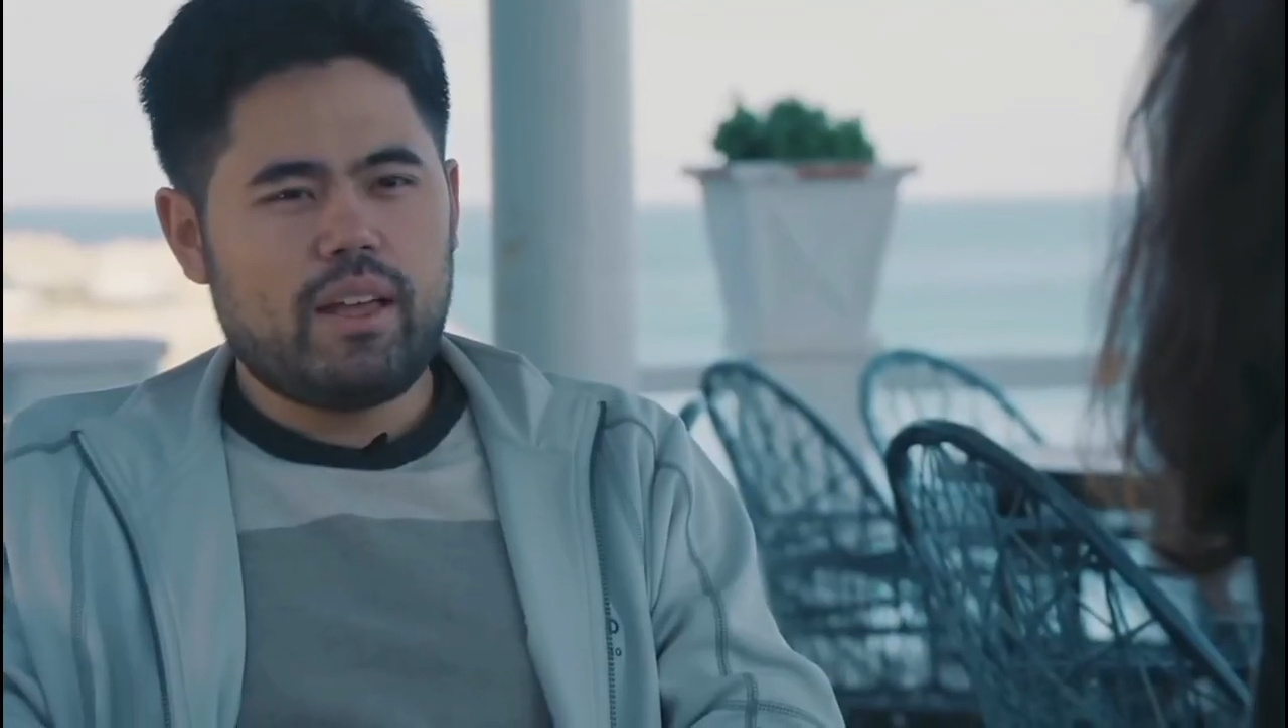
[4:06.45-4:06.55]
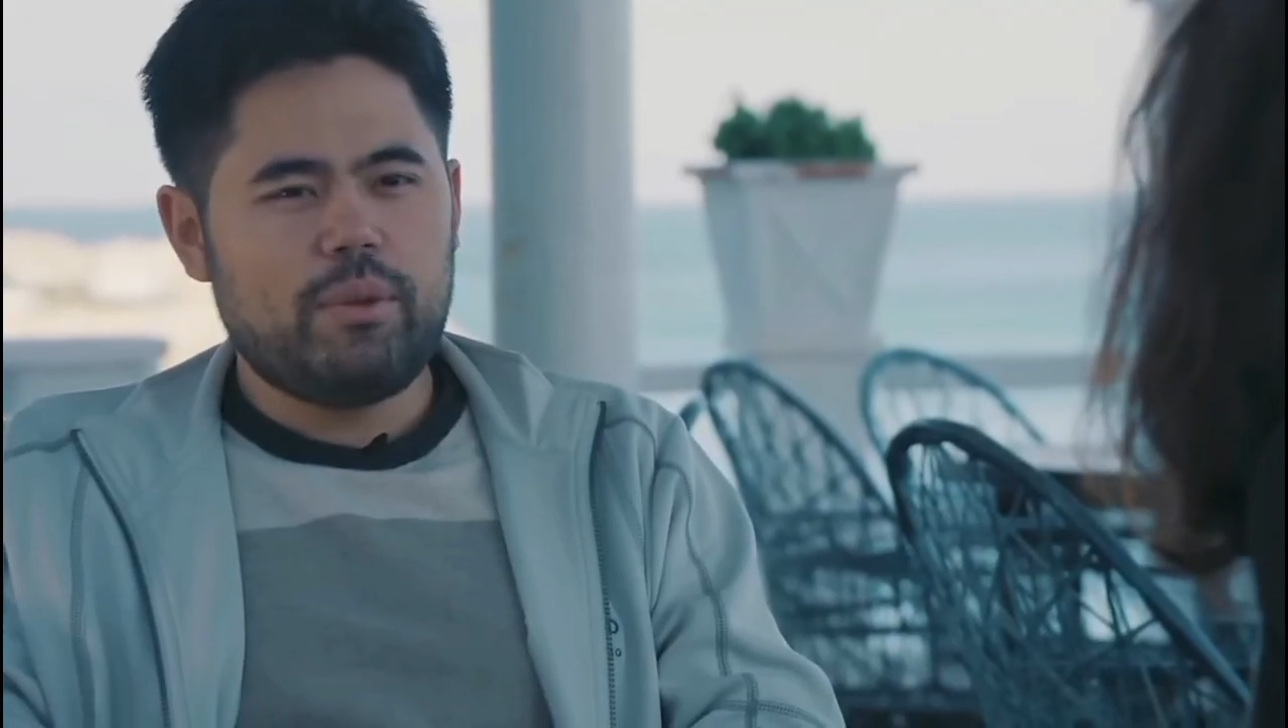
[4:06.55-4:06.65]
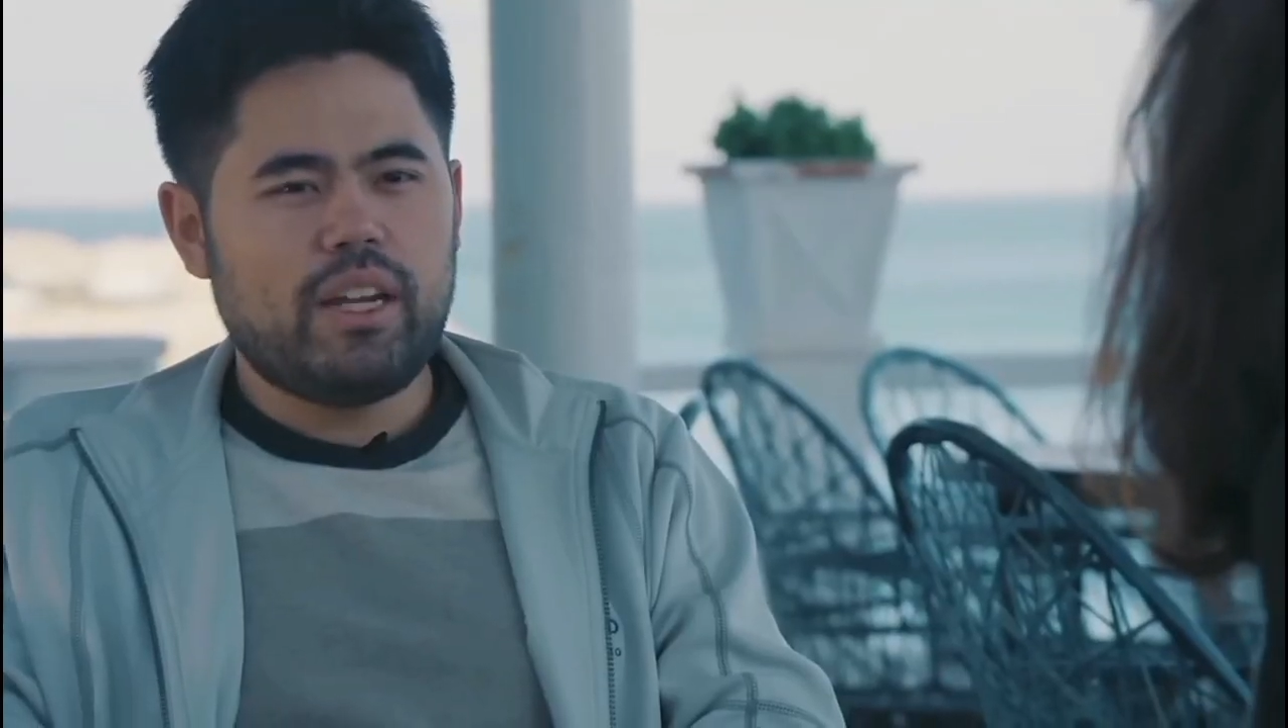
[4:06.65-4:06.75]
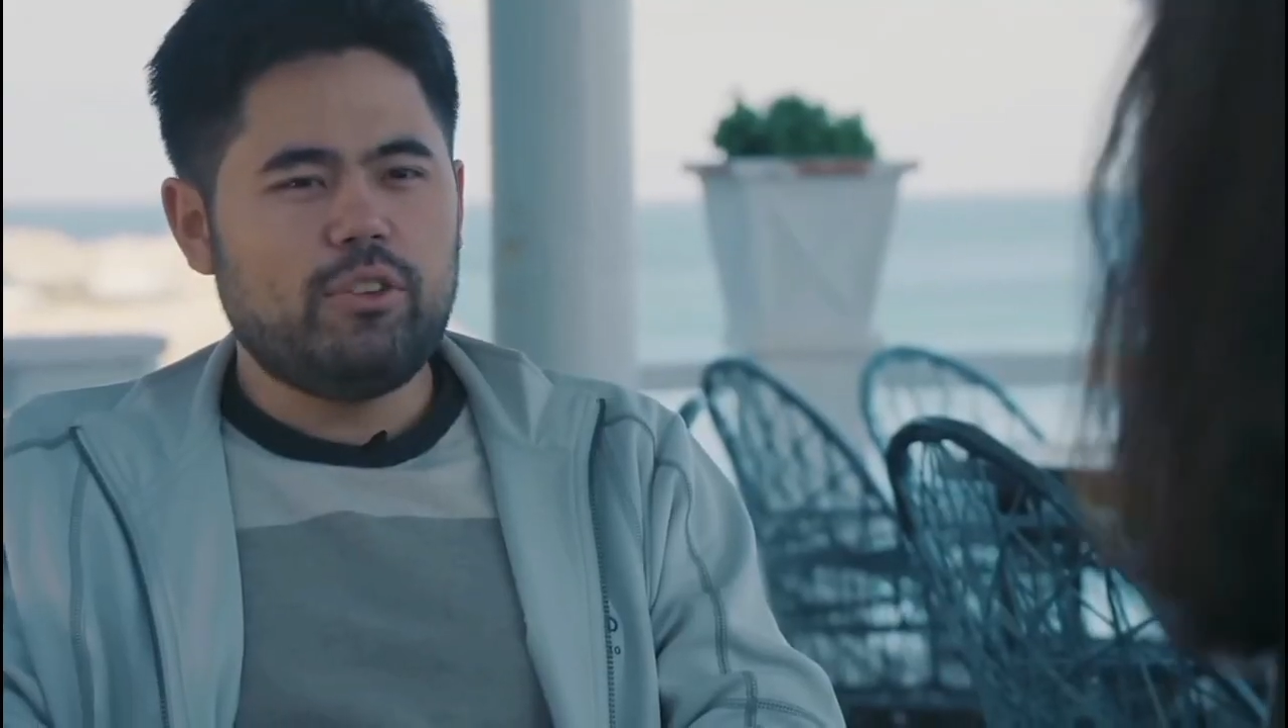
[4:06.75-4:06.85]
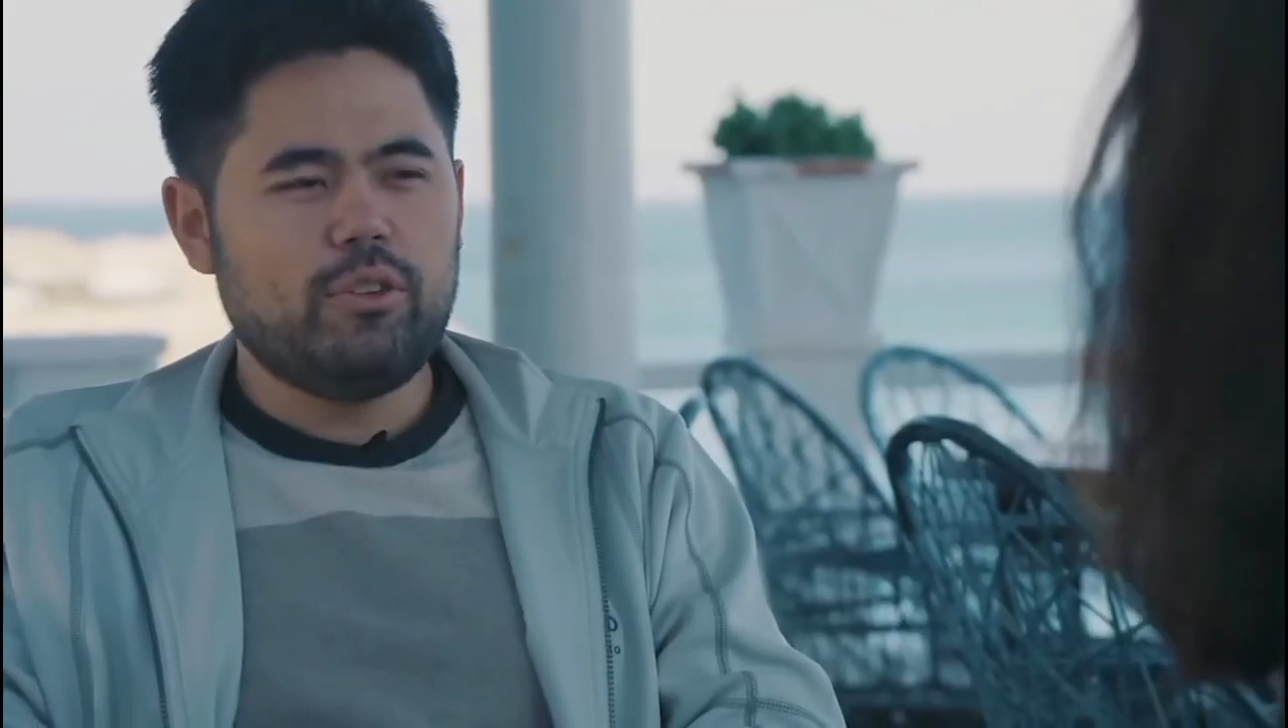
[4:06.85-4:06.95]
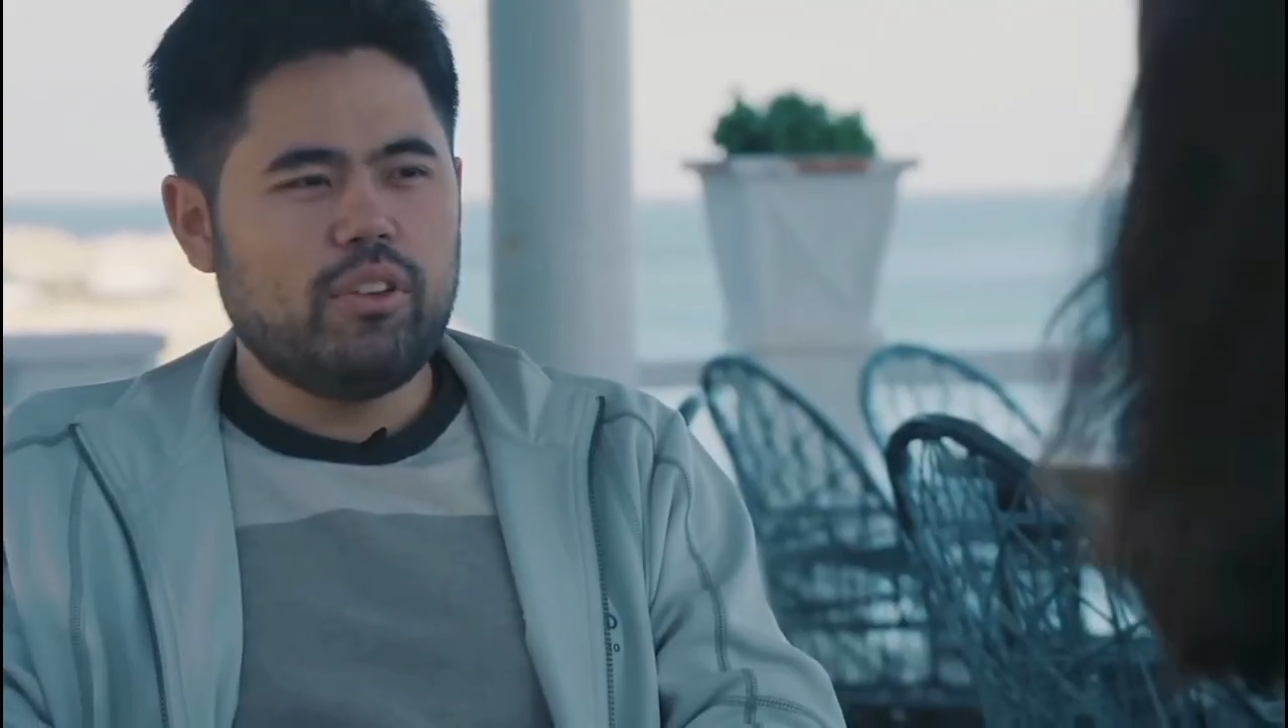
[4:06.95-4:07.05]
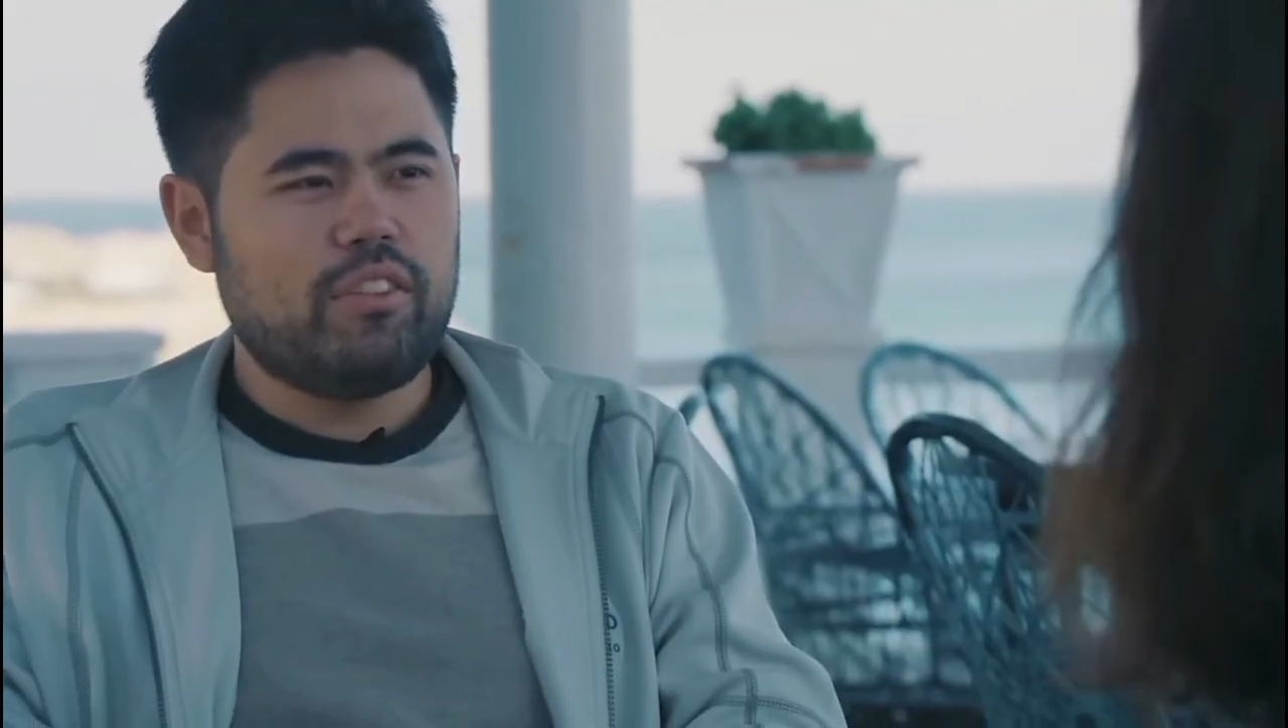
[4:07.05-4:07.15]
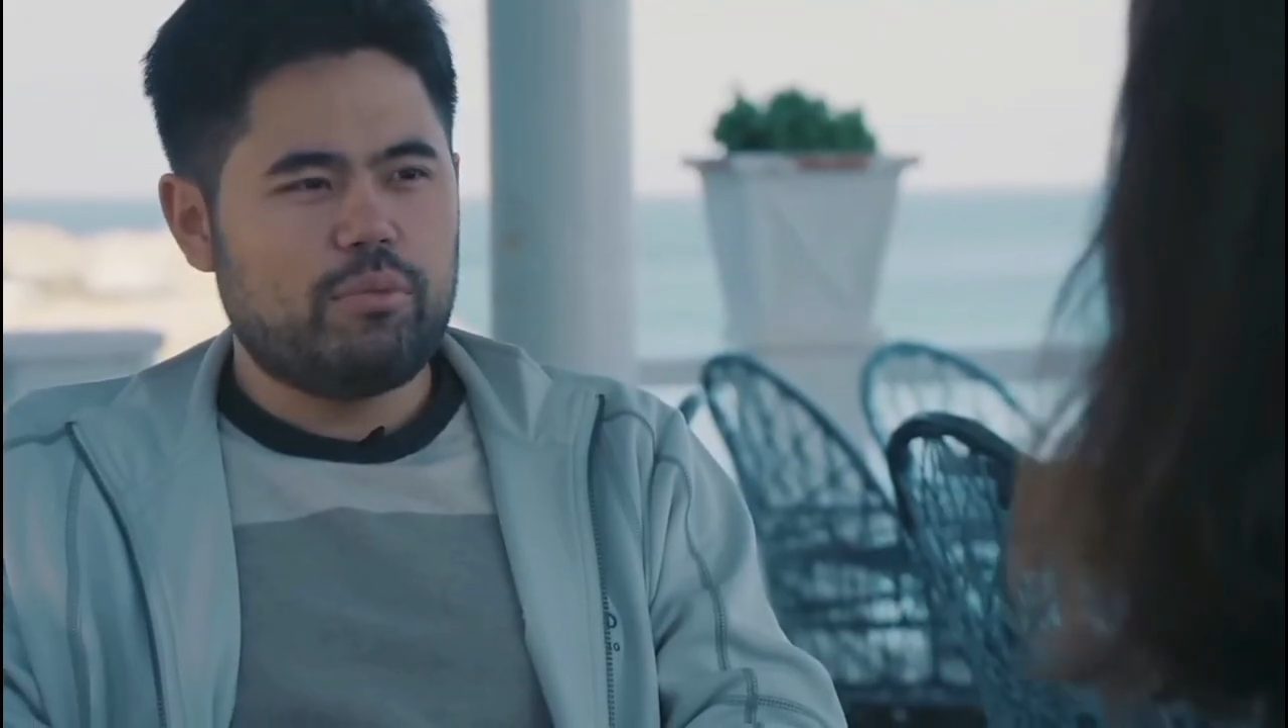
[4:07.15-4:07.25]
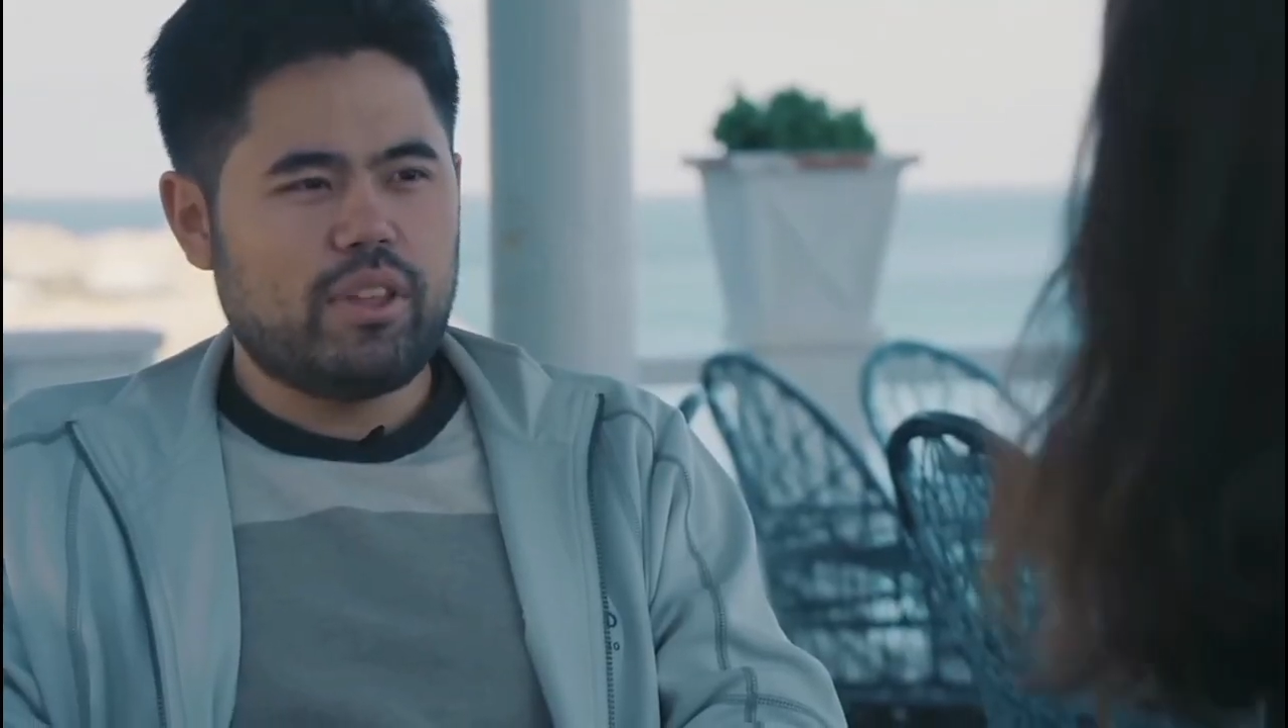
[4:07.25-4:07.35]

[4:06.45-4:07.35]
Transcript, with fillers: I mean, I do love